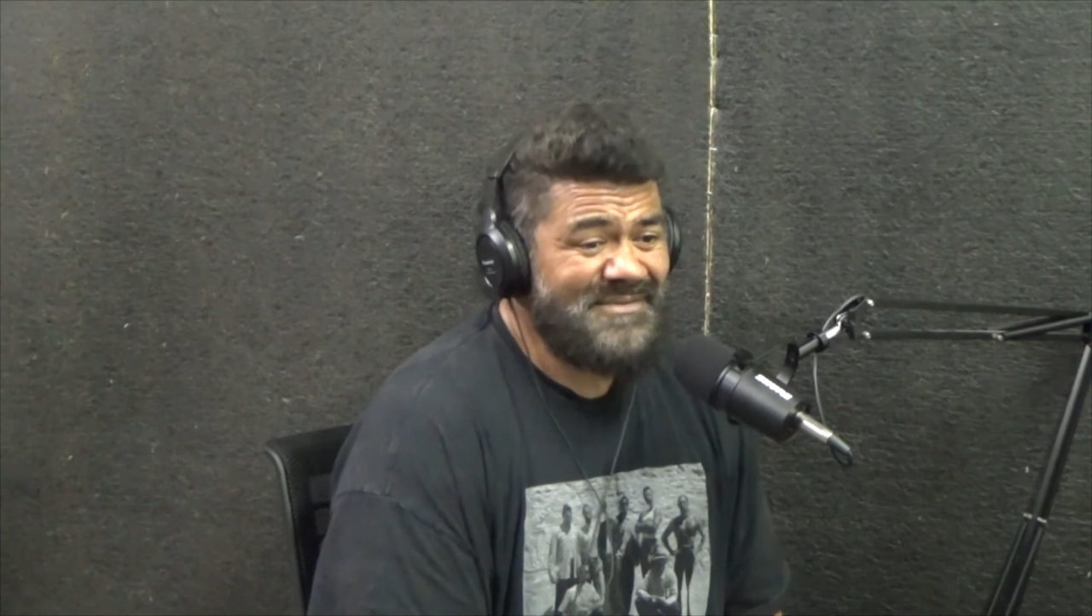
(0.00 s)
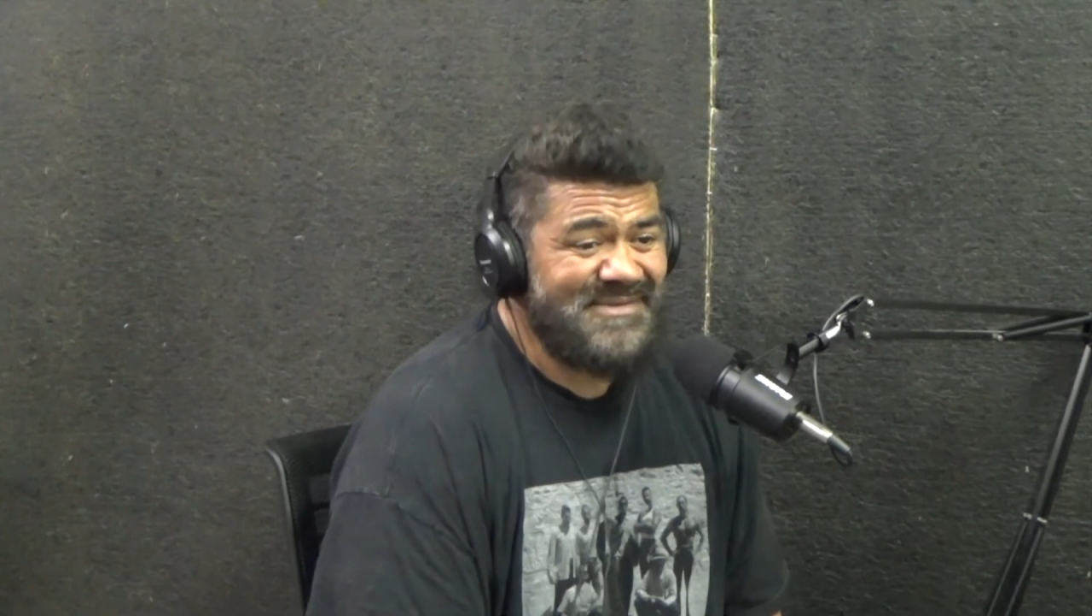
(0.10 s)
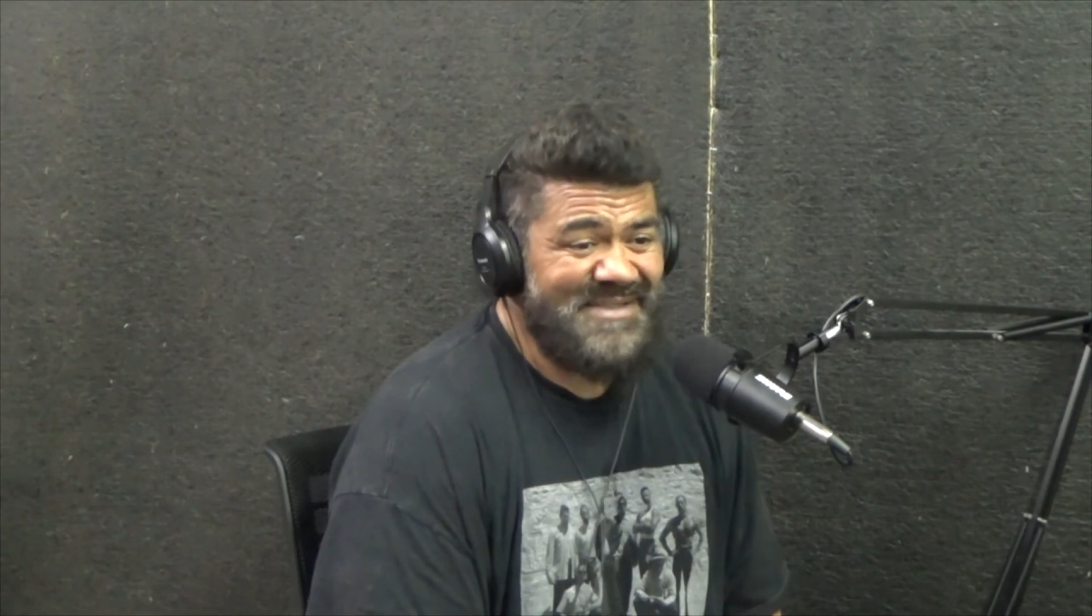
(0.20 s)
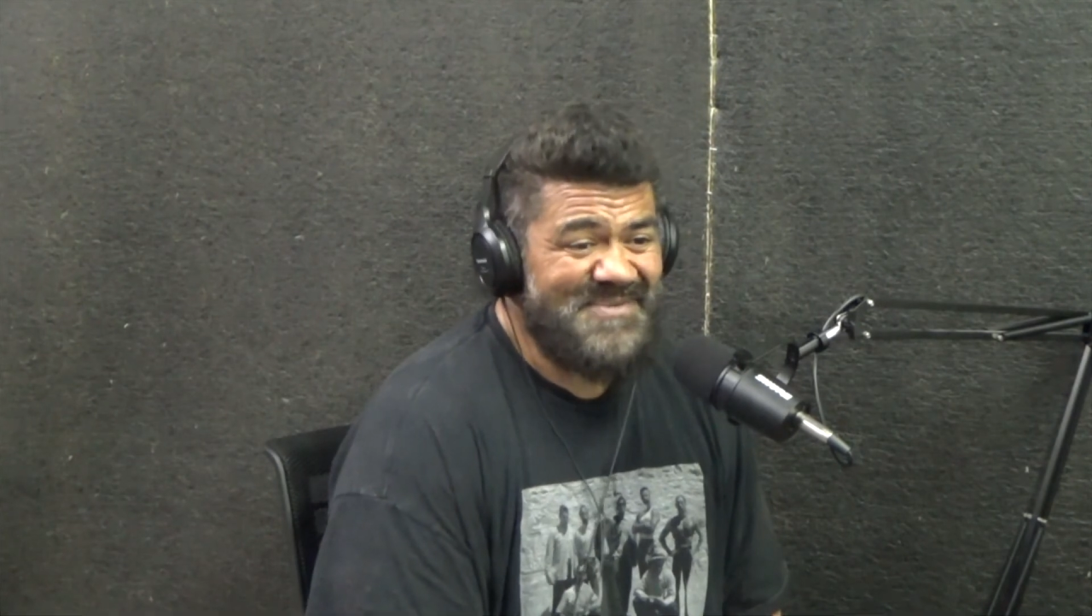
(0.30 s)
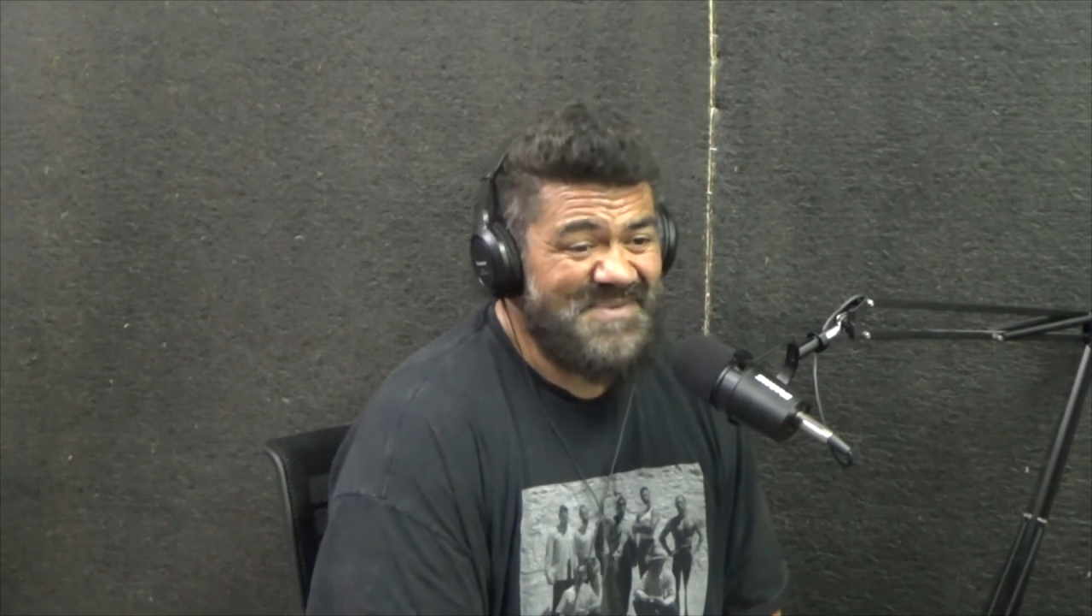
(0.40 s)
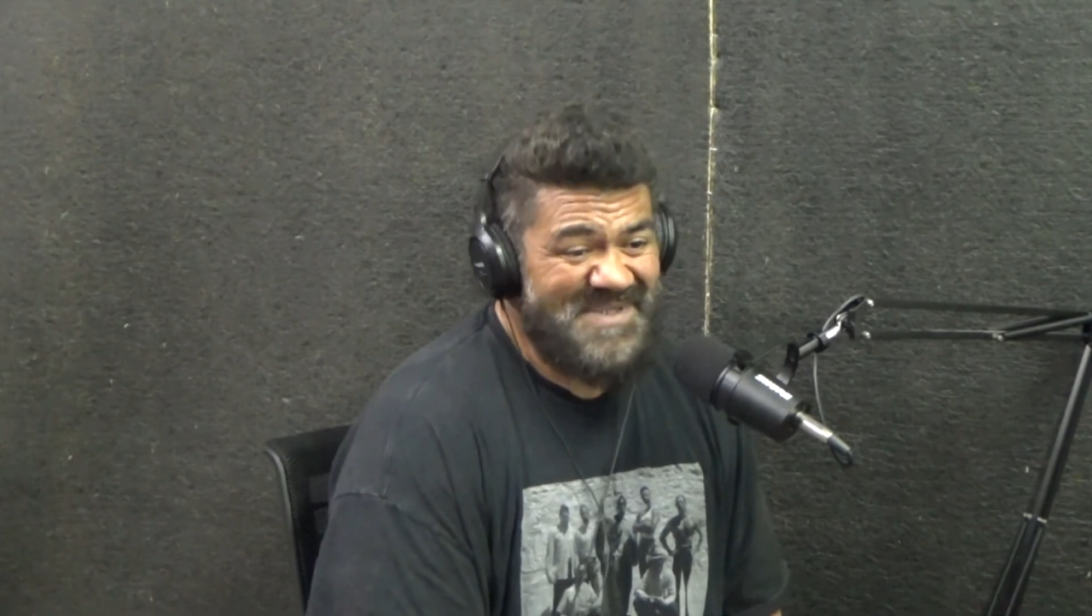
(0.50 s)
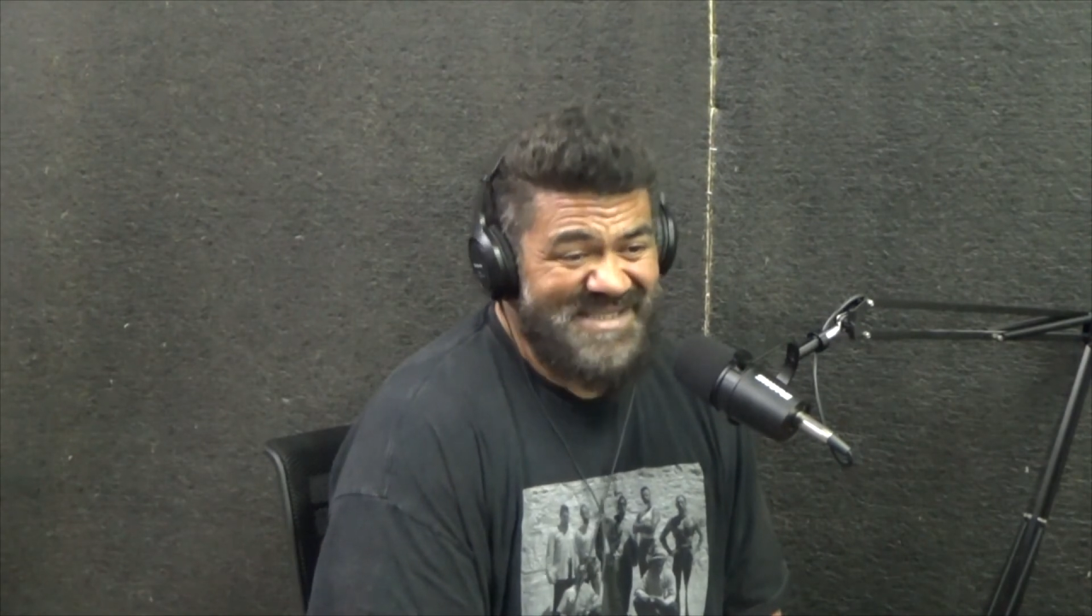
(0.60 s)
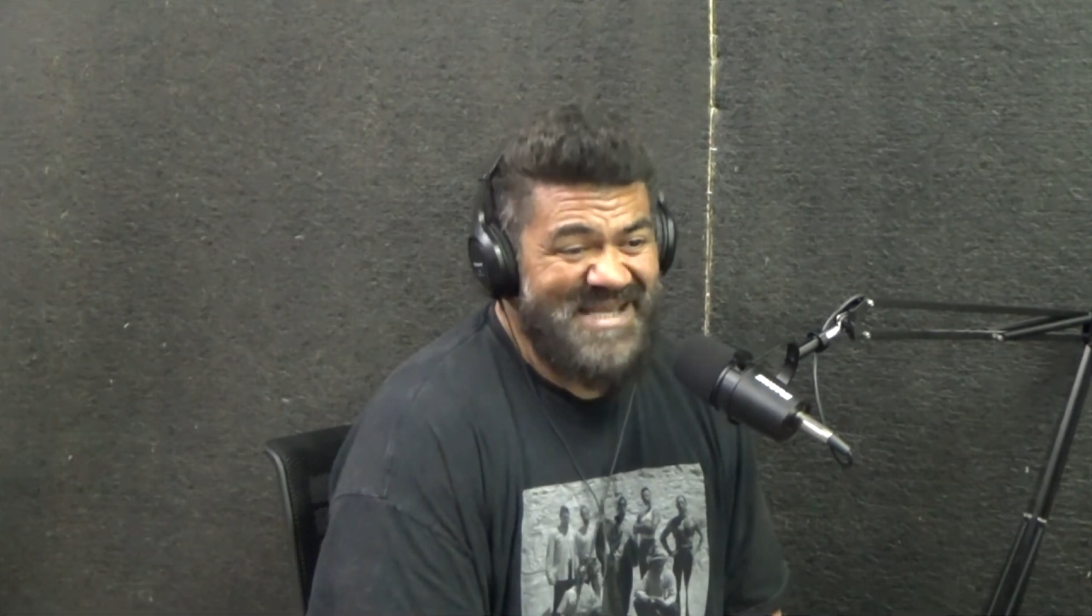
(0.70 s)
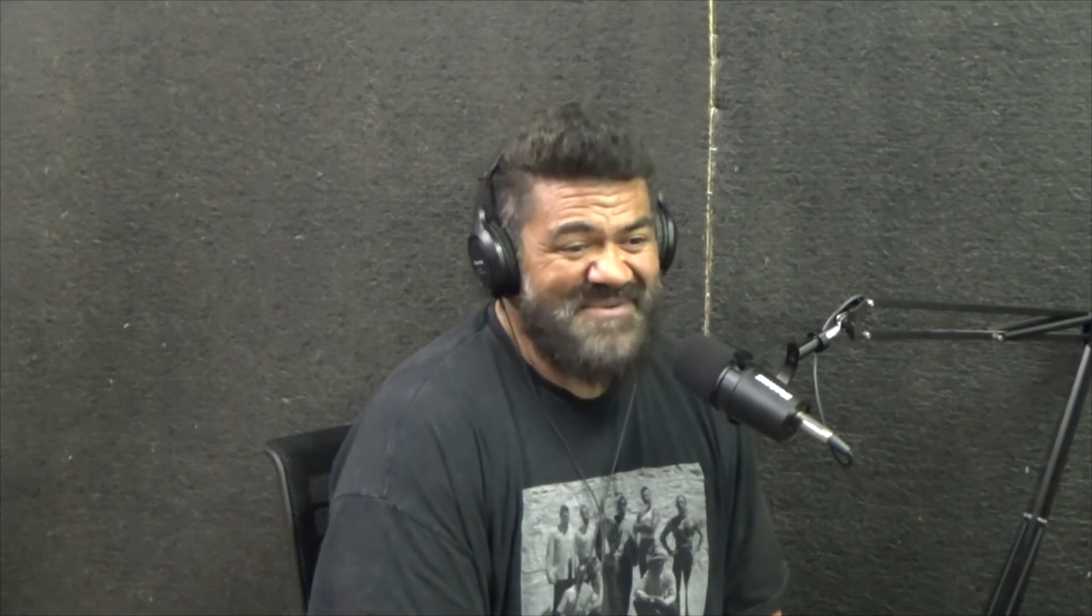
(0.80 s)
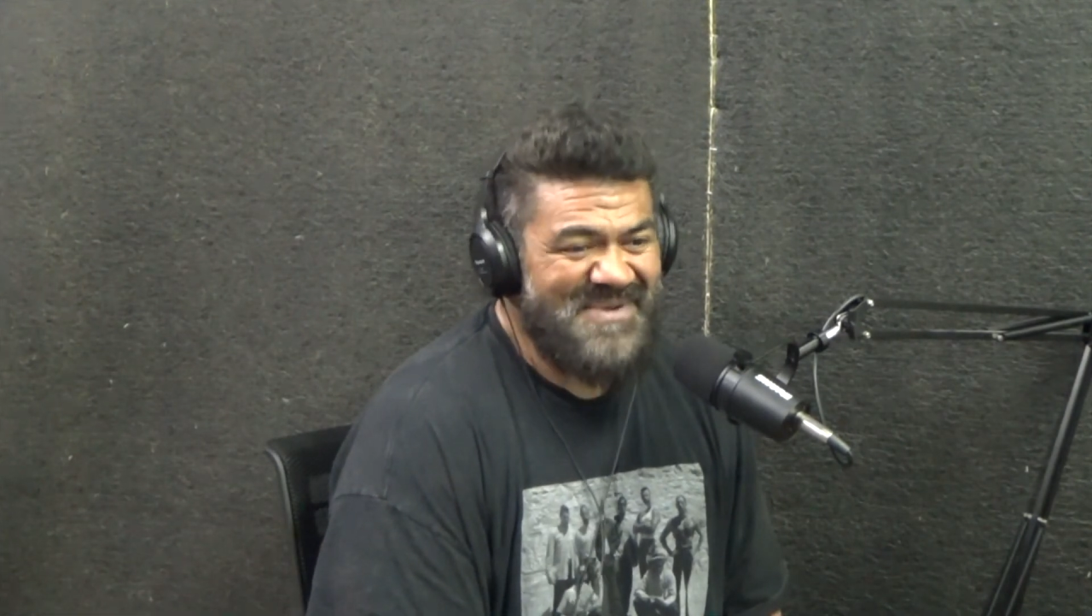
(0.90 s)
and we'll see
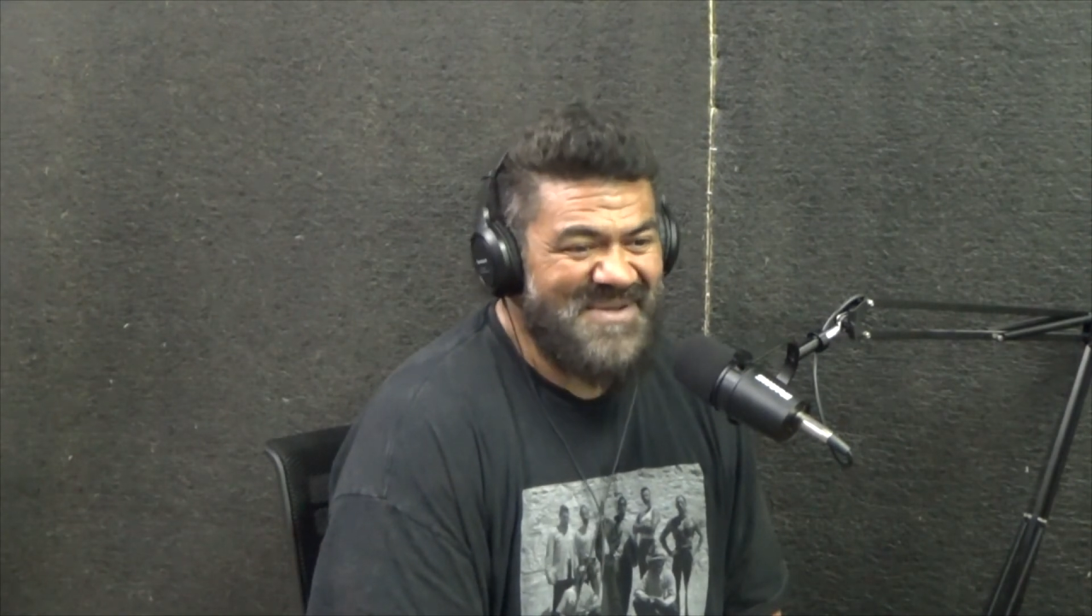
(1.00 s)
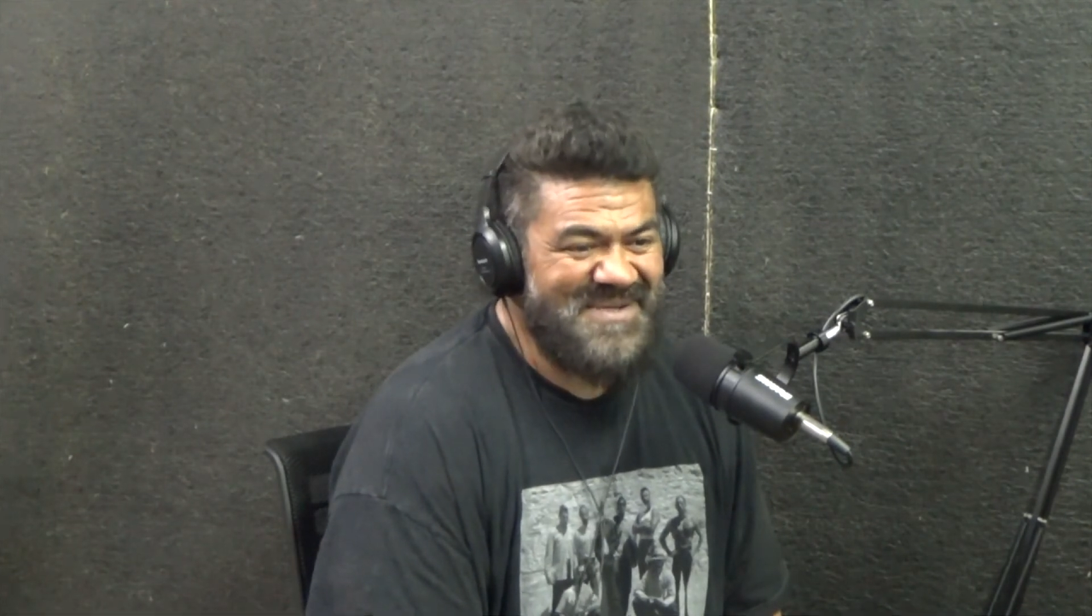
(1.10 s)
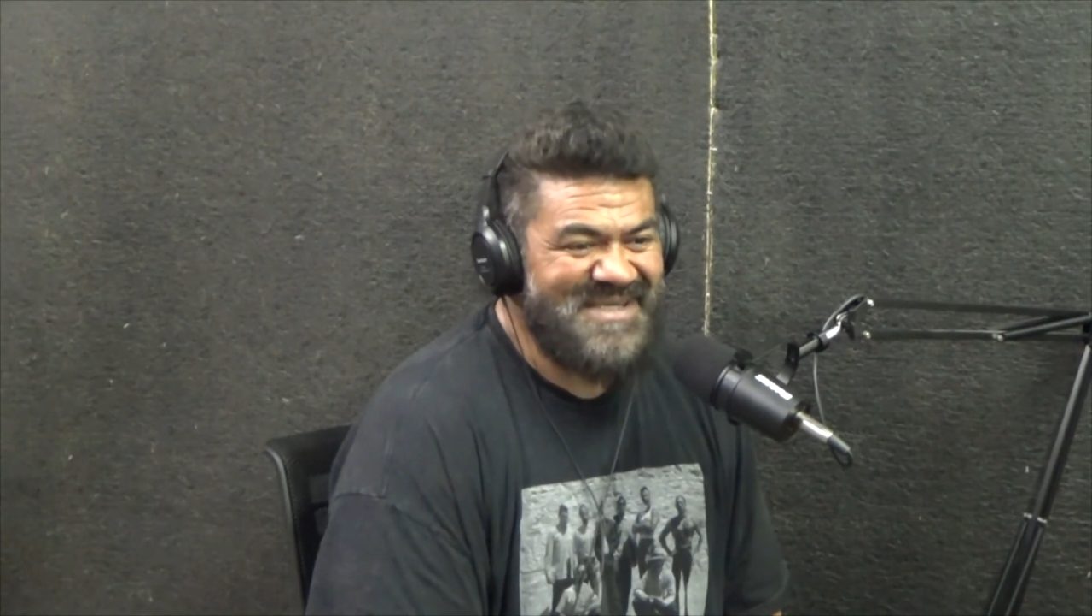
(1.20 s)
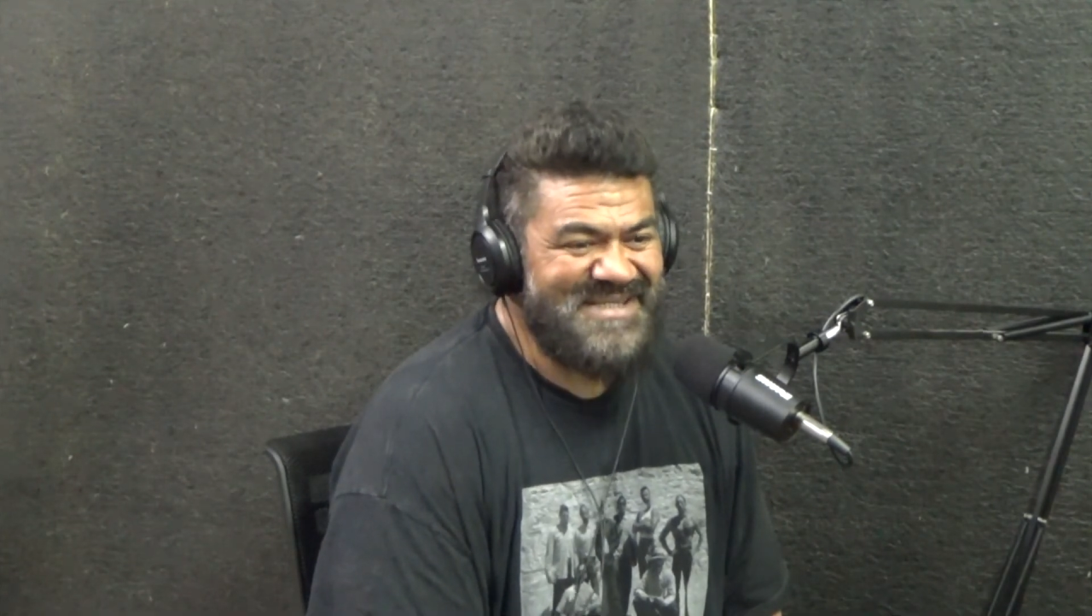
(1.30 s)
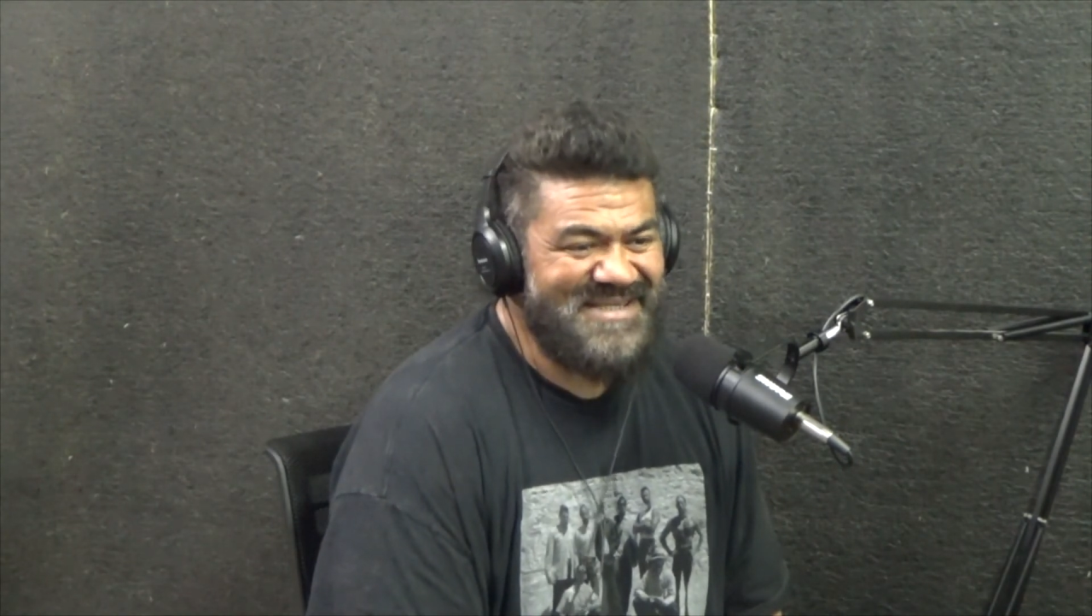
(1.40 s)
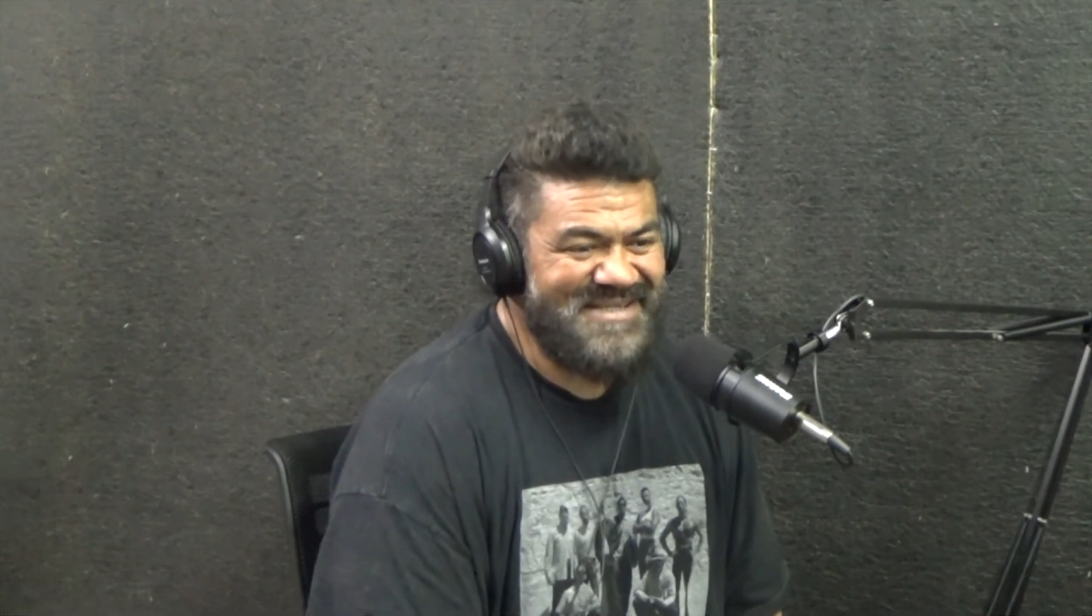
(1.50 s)
how we go next year.